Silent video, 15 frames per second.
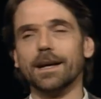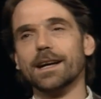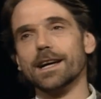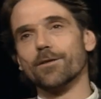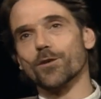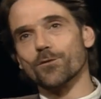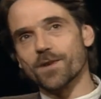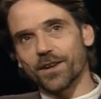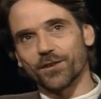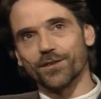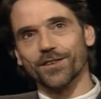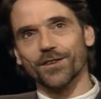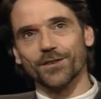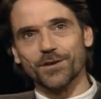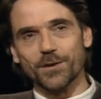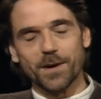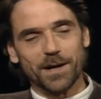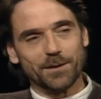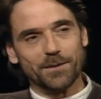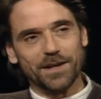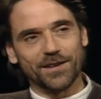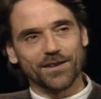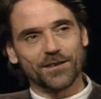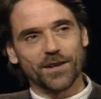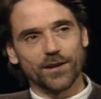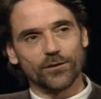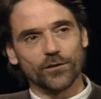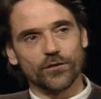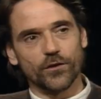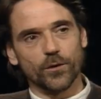if the rest of us knew how to make
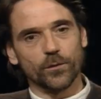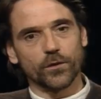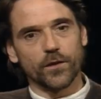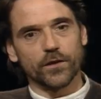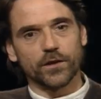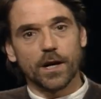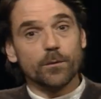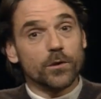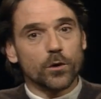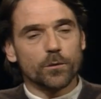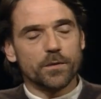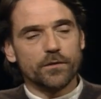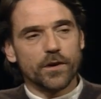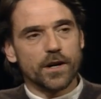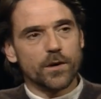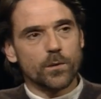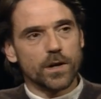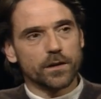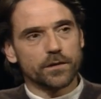successful films all the time, we'd all be very wealthy.